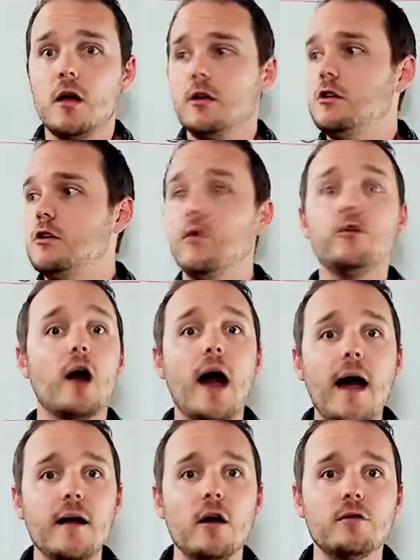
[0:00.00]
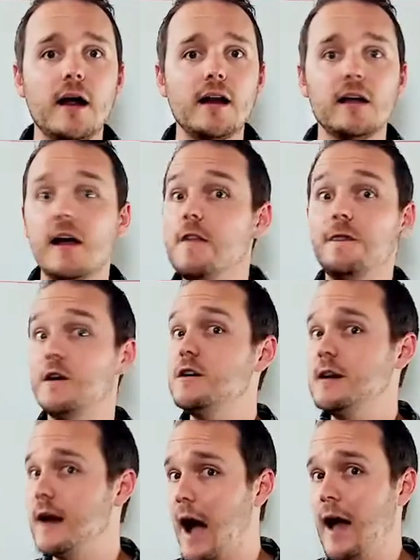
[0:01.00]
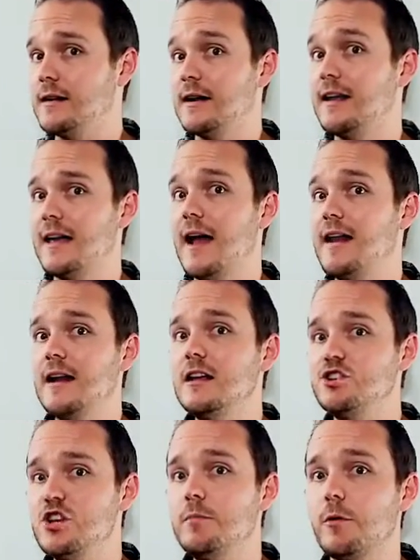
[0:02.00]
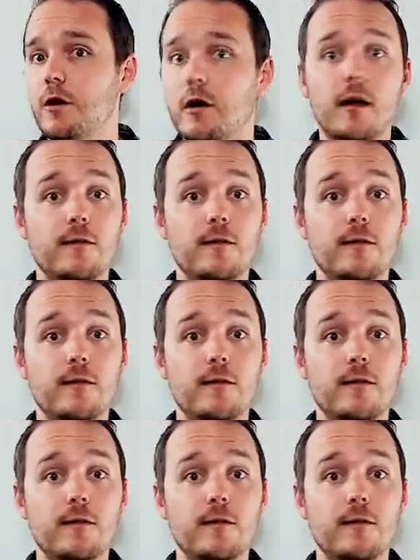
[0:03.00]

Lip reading: You know they're high already. They're not going to get any cheaper.